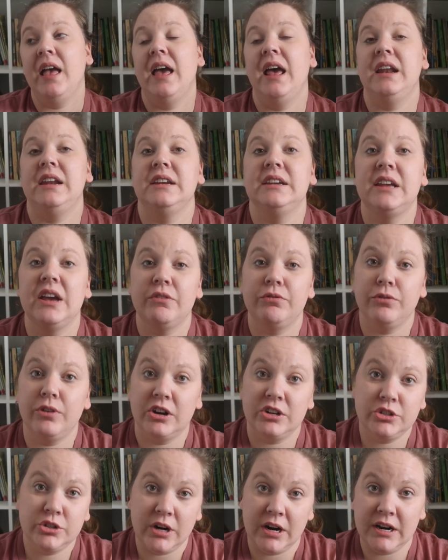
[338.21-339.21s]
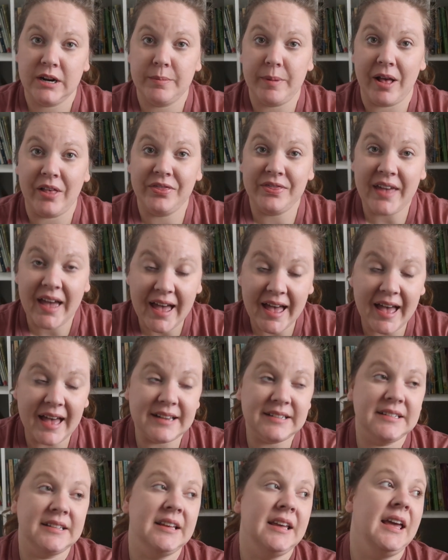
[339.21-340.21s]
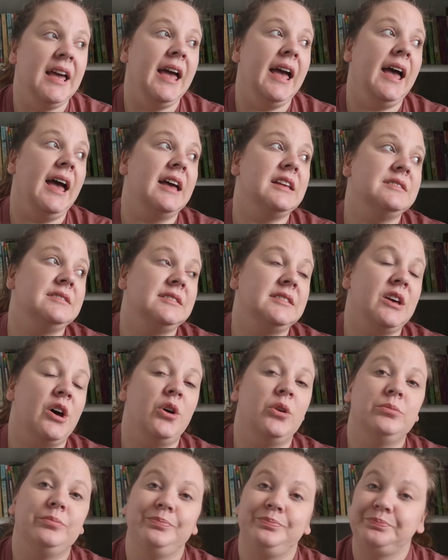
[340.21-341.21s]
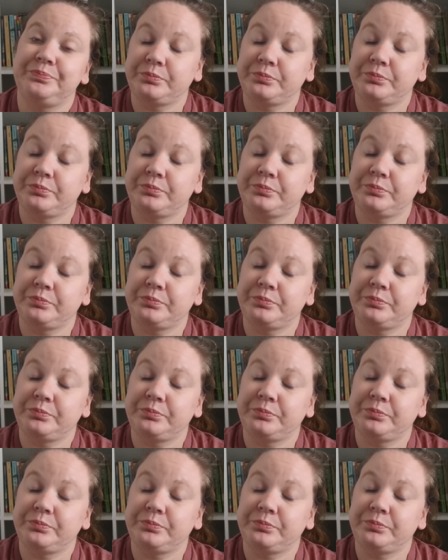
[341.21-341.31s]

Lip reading: and he'd get frustrated about that. And so